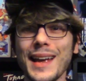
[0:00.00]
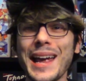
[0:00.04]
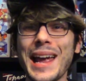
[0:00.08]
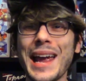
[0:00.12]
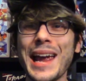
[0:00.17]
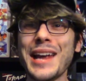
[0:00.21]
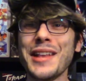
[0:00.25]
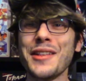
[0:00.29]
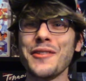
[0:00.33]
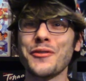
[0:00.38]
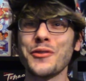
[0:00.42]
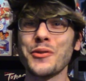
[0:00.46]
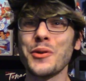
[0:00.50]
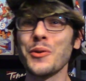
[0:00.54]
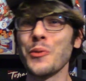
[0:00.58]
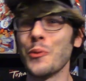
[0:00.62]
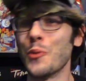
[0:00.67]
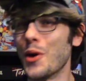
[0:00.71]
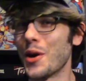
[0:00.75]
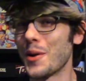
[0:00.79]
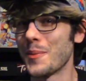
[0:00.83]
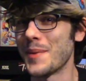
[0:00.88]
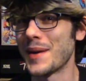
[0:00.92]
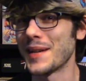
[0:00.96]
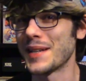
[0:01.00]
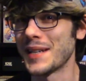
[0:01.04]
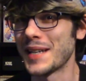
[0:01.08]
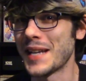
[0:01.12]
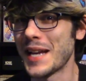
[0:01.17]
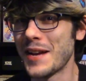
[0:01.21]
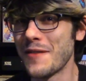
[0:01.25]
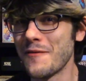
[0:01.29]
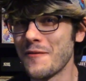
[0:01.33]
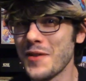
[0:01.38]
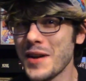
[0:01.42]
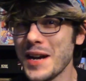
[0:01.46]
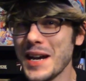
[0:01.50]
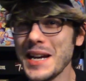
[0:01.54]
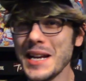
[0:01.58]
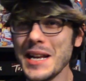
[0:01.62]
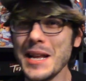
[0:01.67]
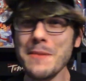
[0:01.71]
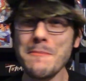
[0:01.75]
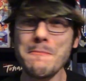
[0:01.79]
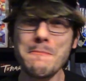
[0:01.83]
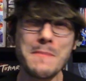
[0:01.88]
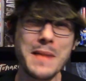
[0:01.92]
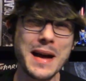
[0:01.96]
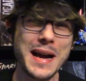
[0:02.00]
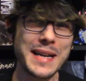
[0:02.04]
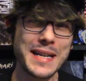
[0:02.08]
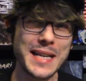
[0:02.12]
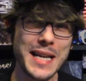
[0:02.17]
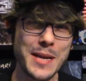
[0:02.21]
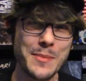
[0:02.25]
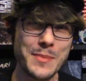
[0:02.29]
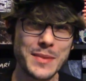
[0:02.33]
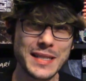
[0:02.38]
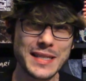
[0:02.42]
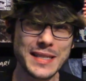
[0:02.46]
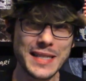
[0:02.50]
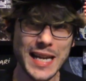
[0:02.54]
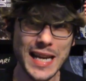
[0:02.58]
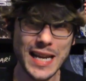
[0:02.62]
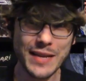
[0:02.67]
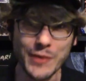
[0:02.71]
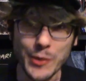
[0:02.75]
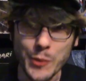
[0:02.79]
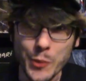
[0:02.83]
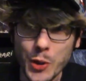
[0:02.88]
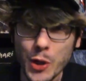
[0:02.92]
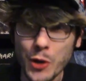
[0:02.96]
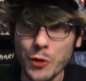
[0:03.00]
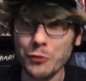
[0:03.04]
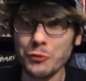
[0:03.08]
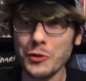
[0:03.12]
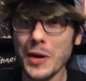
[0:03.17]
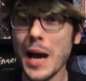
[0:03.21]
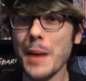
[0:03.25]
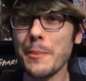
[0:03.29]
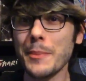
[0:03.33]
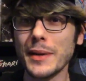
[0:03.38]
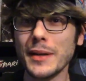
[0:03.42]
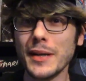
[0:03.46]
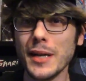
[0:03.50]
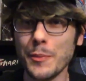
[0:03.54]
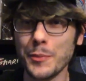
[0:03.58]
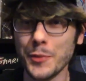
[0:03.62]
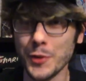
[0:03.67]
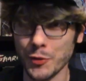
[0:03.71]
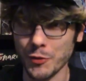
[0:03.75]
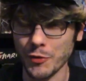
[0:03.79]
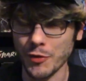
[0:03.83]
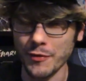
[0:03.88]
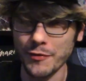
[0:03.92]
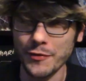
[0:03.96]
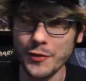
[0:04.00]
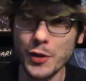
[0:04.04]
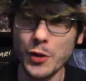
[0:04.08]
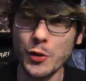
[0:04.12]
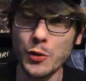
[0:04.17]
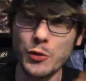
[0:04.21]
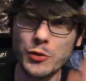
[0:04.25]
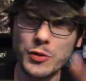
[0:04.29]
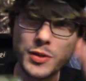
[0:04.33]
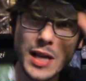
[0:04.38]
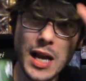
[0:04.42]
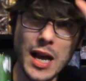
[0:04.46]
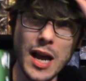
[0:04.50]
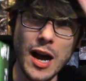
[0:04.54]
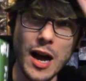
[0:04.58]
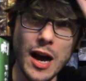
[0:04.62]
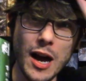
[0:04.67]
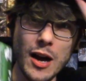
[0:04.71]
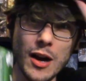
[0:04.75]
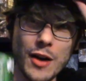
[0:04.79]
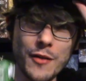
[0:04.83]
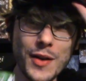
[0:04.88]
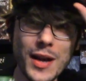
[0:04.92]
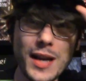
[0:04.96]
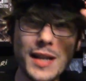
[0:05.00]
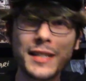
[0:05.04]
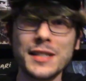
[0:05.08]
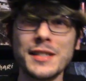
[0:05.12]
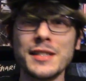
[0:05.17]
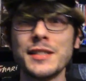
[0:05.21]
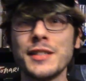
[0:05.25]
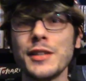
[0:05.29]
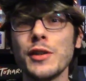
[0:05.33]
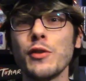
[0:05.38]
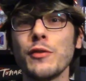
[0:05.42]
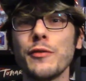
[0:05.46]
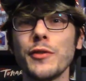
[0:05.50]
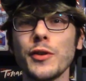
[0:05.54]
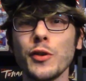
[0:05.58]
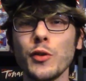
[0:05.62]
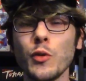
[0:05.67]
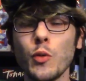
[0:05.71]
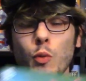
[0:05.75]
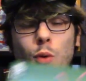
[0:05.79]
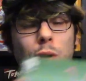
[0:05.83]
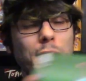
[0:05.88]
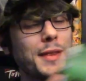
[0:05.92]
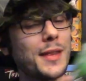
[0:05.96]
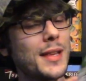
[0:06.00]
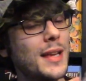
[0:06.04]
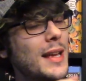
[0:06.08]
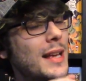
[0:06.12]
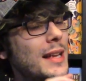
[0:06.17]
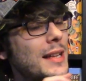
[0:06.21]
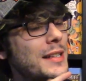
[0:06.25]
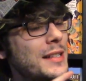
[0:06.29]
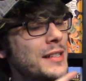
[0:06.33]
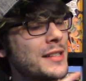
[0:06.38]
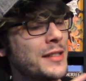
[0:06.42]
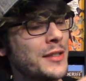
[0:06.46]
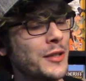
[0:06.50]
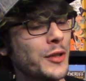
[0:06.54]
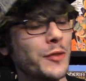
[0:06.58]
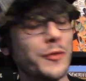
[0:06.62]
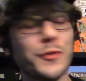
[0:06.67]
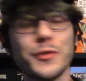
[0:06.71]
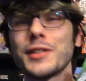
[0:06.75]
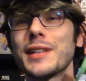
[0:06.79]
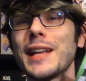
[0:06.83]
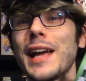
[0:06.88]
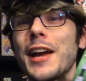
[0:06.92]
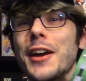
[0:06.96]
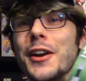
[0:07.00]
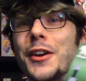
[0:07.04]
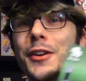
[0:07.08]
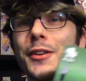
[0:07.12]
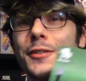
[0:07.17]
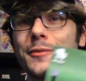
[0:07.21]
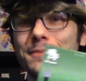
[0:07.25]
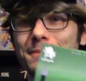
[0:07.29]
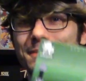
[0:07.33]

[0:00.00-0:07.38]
Hey everyone, welcome back to GameVine, and my name is Dave, and we are wrapping up the reviews of Silver with Silver Dagger.